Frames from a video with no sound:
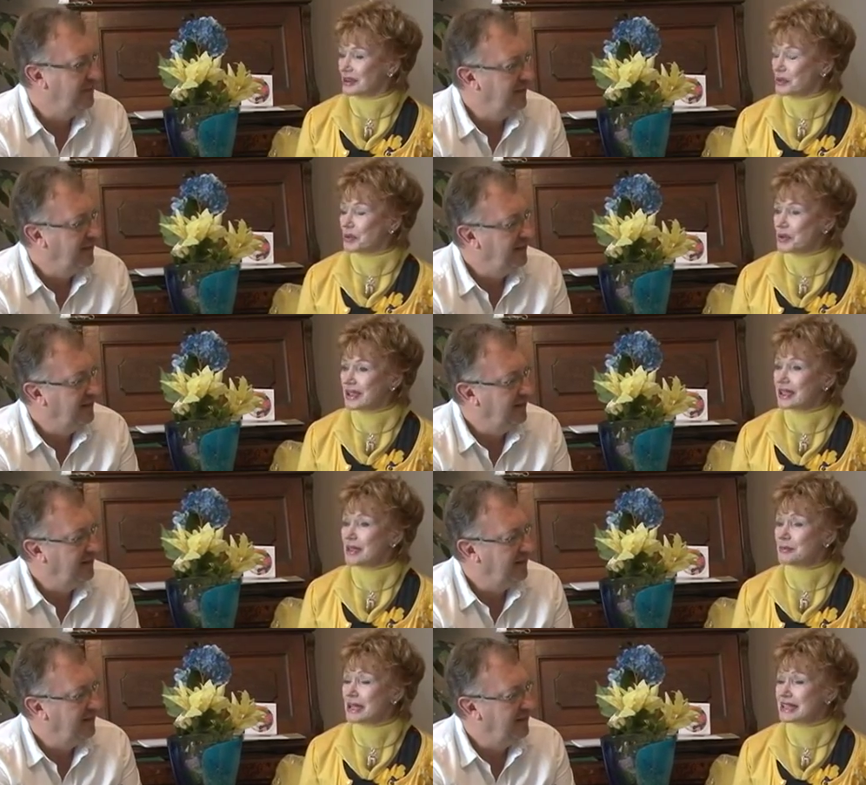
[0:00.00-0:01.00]
Speaker 1: Well, when he
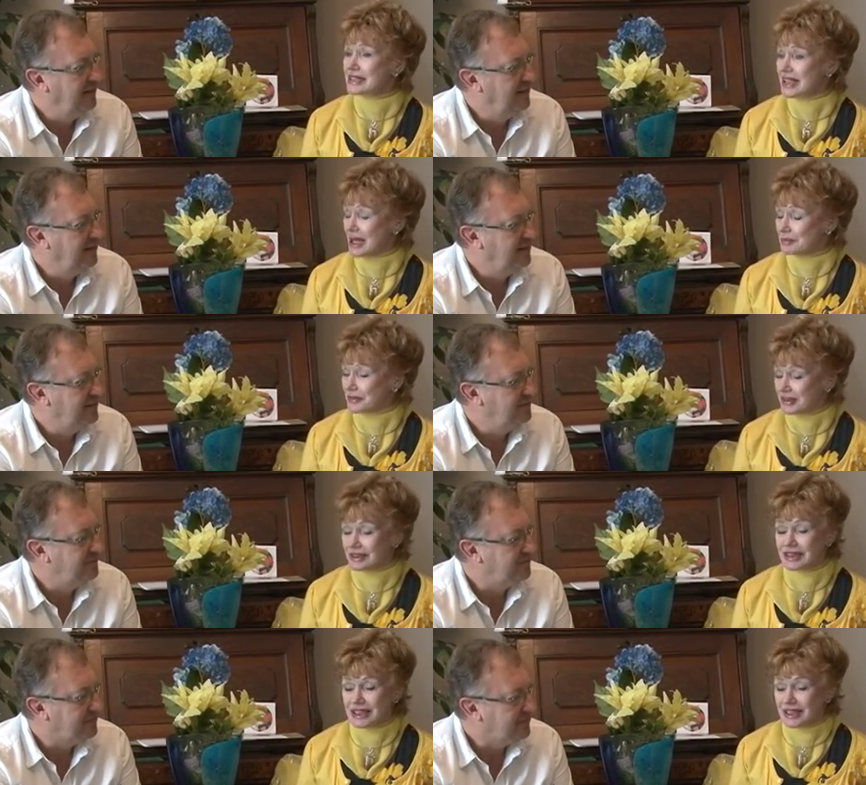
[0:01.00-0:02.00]
makes captain,
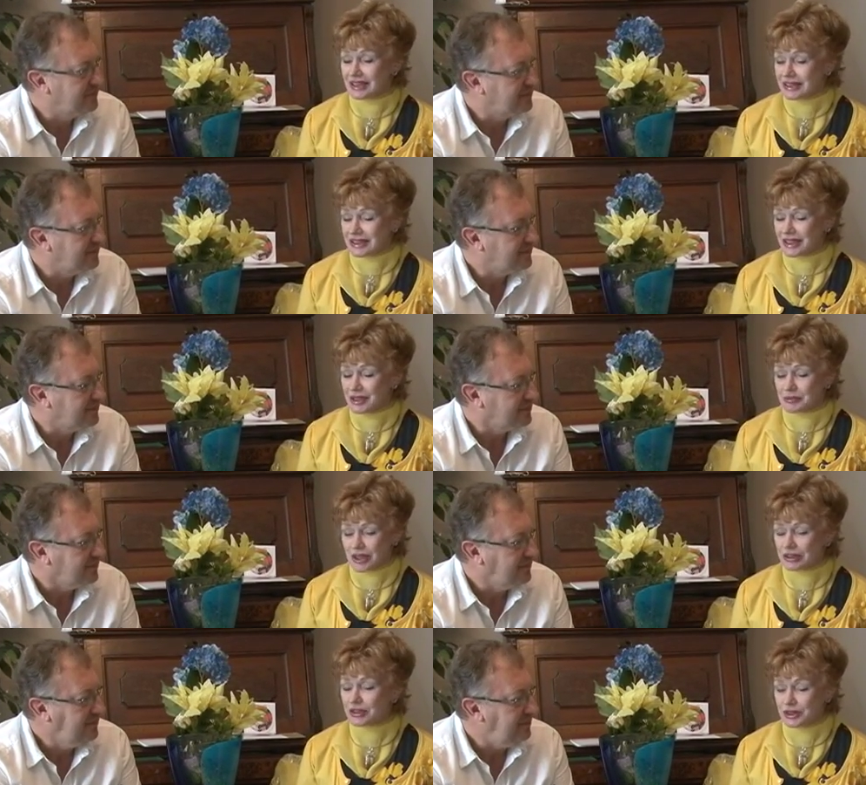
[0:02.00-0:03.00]
tell him
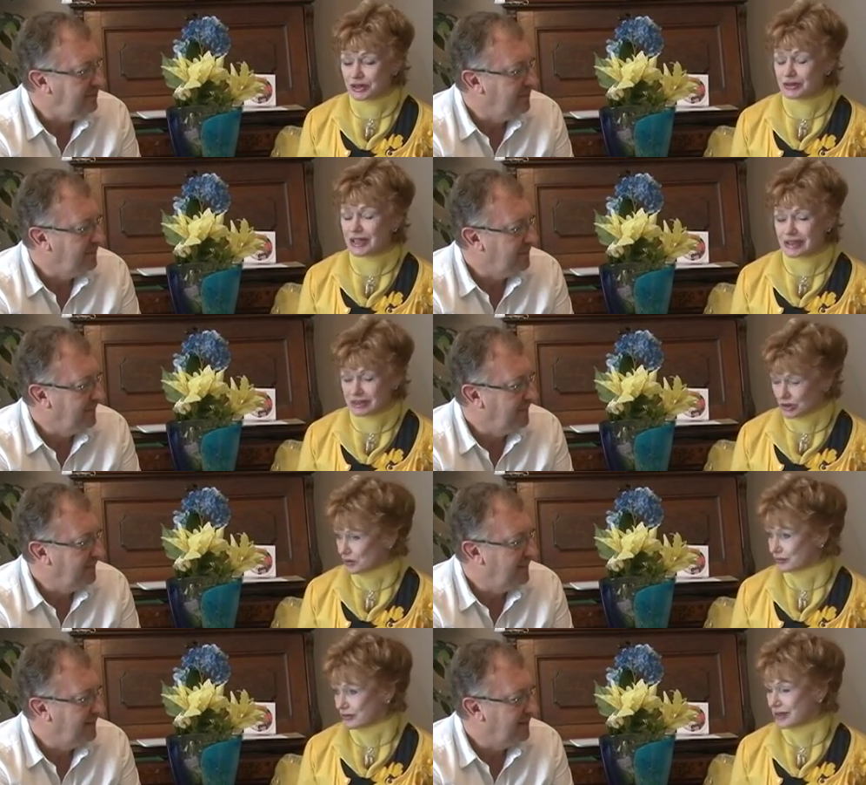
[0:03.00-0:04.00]
not to do like
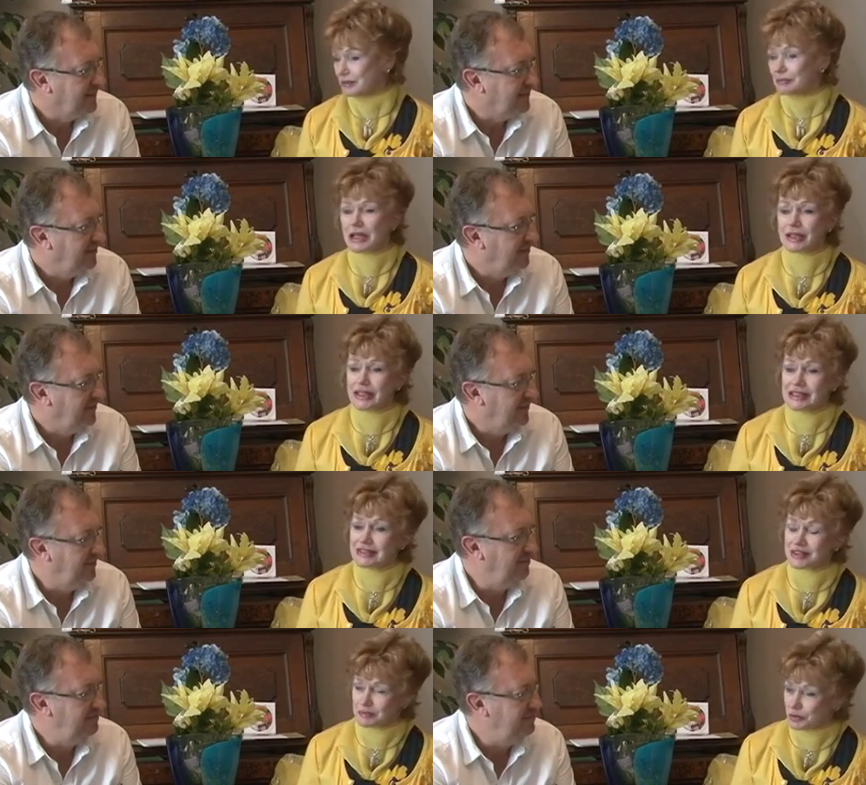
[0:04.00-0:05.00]
your friend Bonnie's
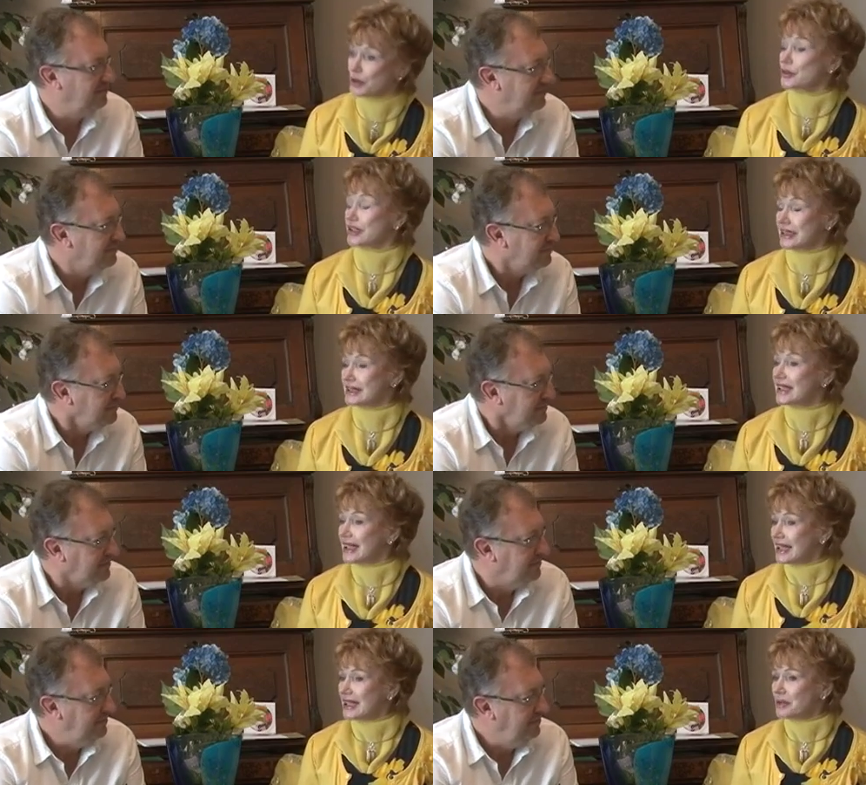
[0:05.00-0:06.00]
brother did.
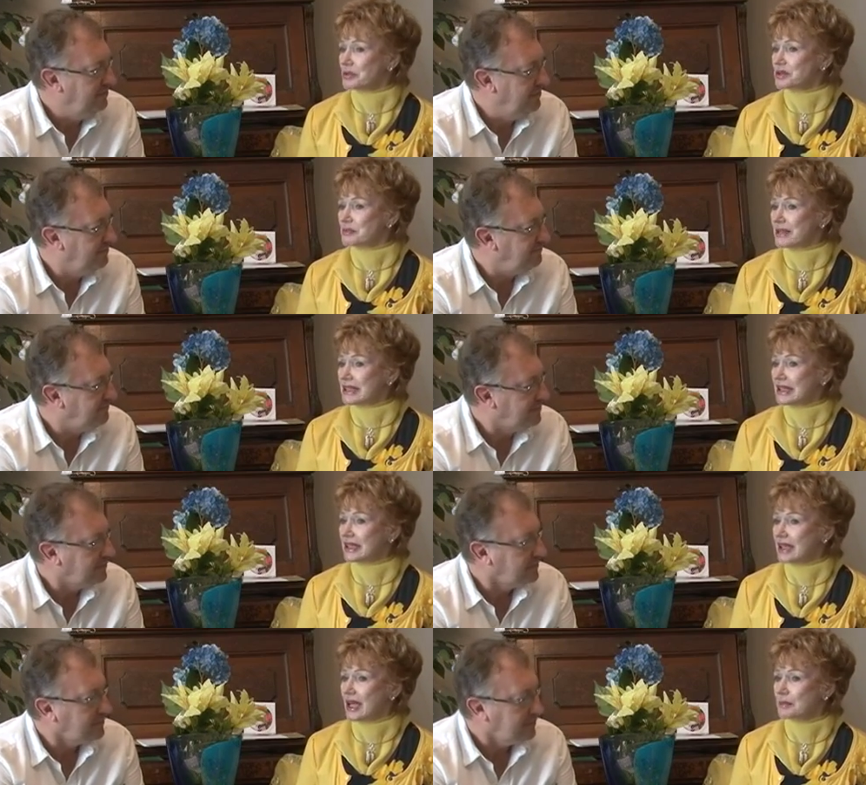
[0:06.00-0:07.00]
He was making
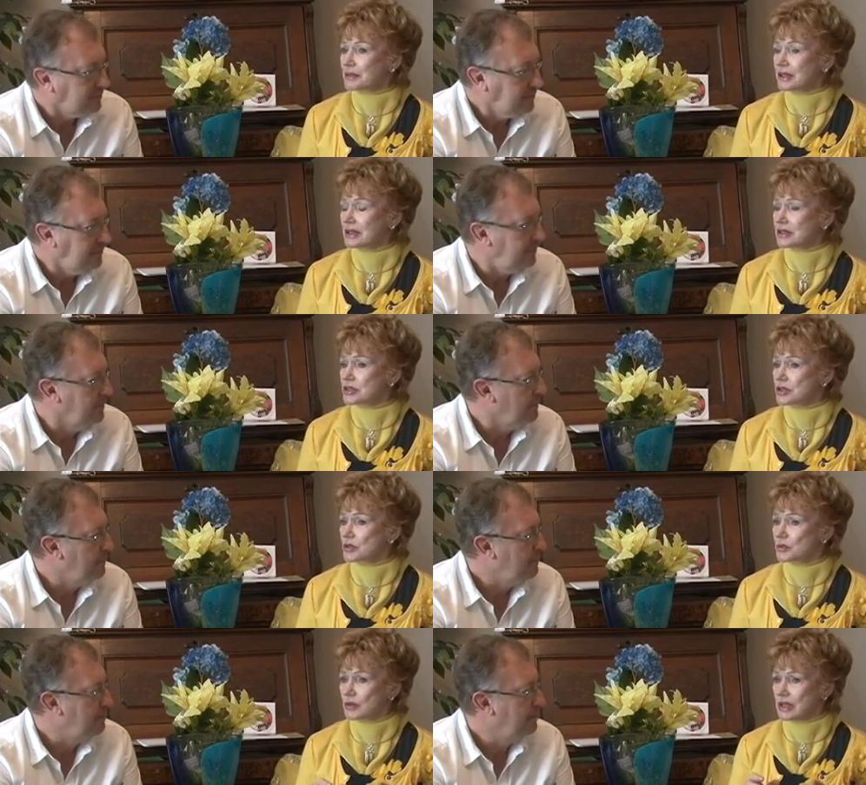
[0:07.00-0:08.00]
captain, and
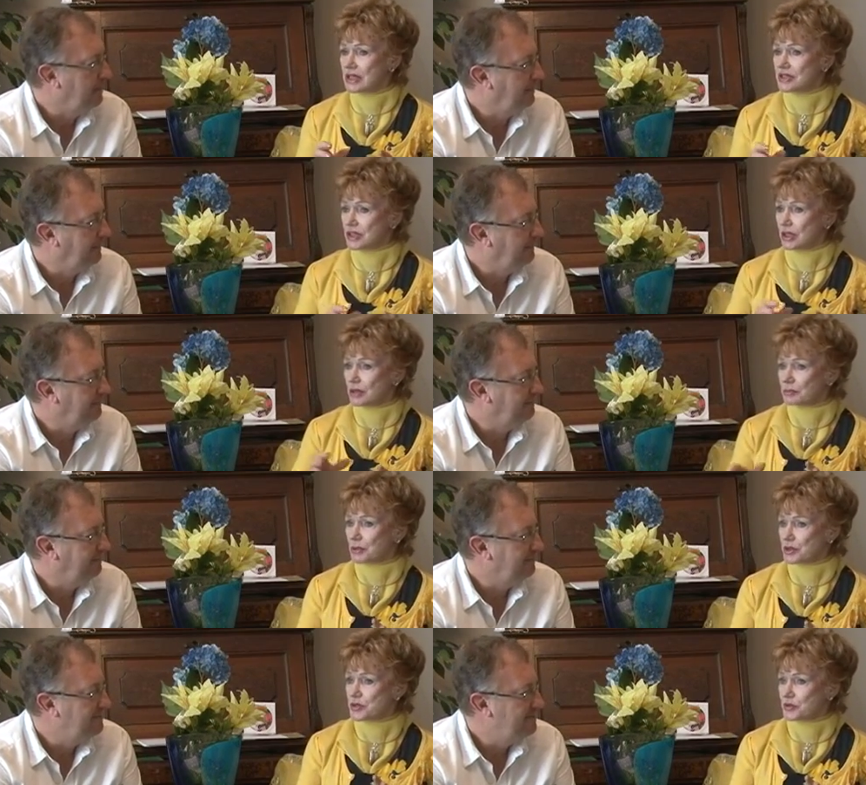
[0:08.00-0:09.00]
so as the other
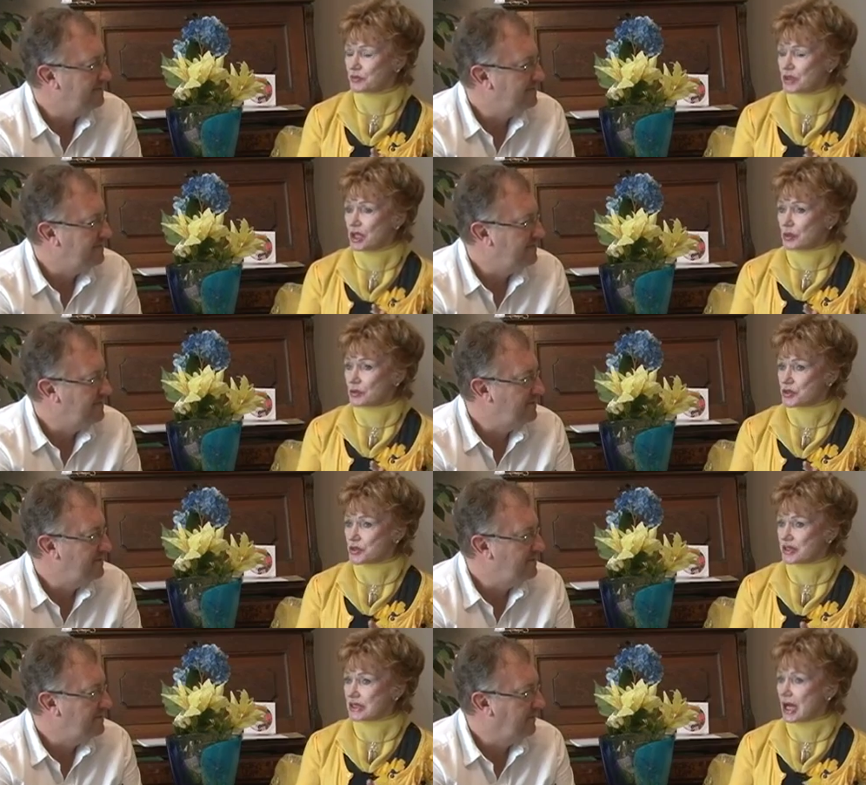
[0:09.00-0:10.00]
person was
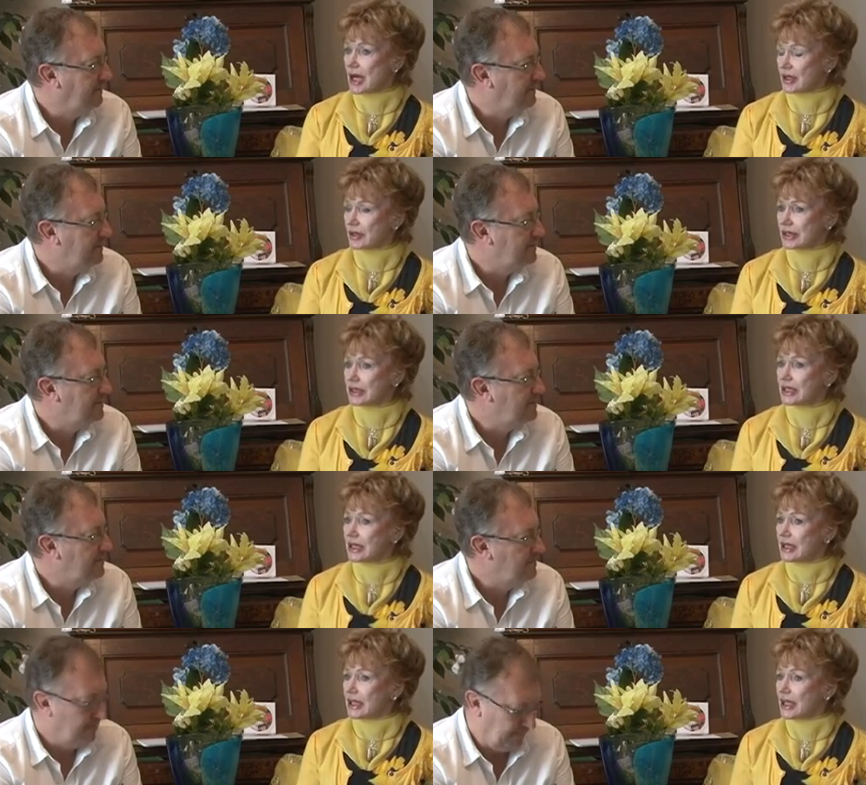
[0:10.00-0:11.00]
retiring,
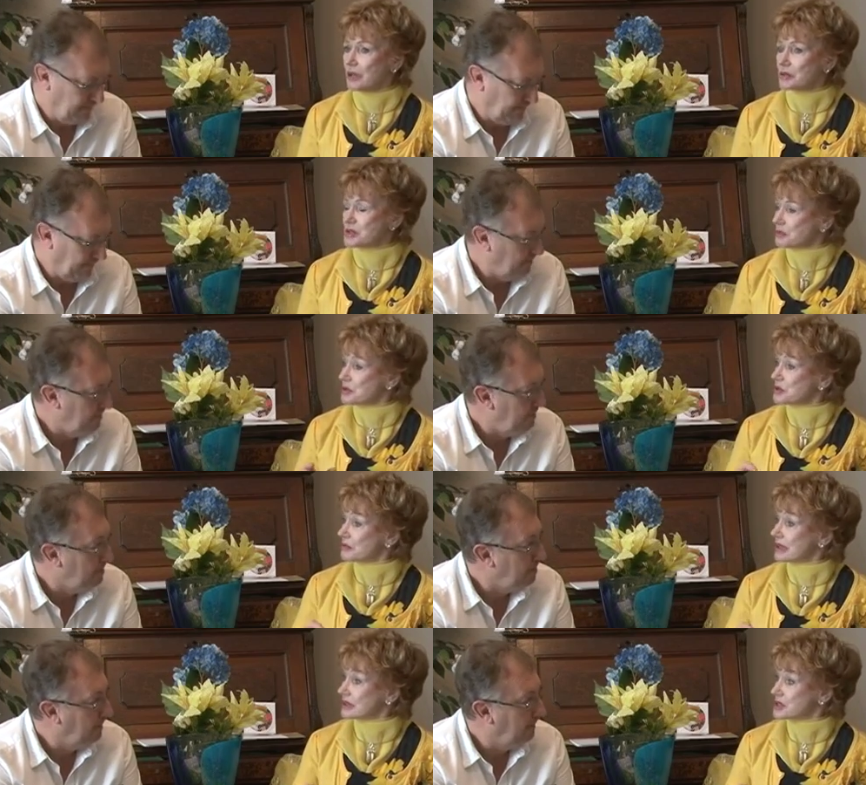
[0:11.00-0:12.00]
he was supposed to
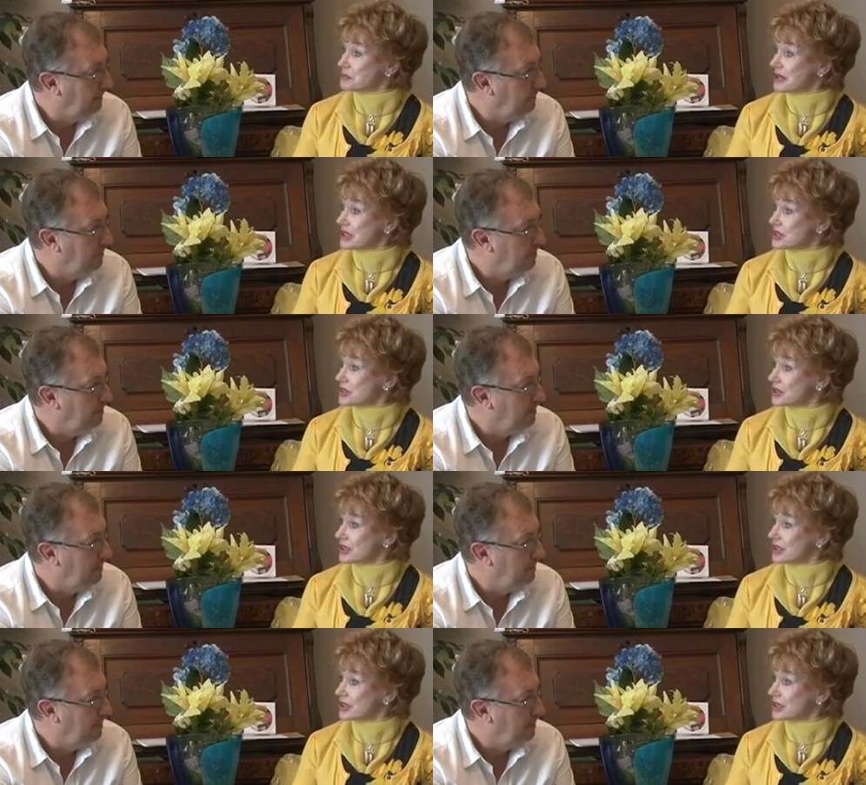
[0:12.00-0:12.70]
make the speech.